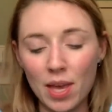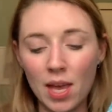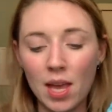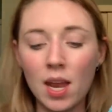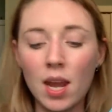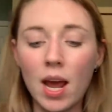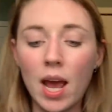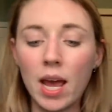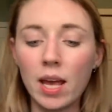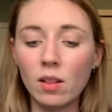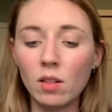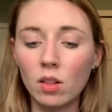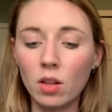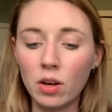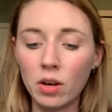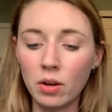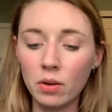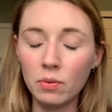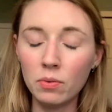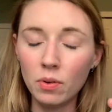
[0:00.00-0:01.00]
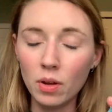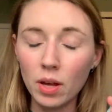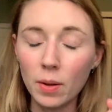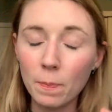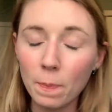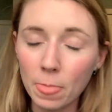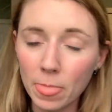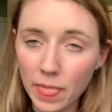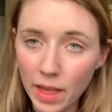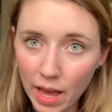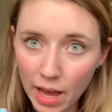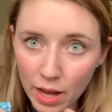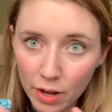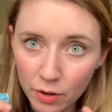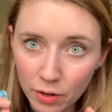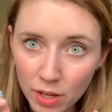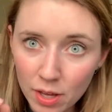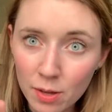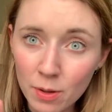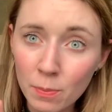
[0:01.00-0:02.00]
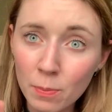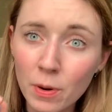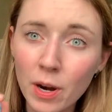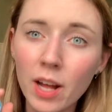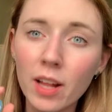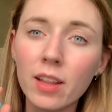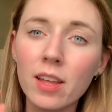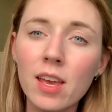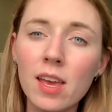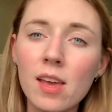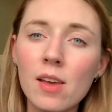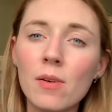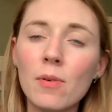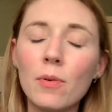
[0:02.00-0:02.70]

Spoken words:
And I love how it probably,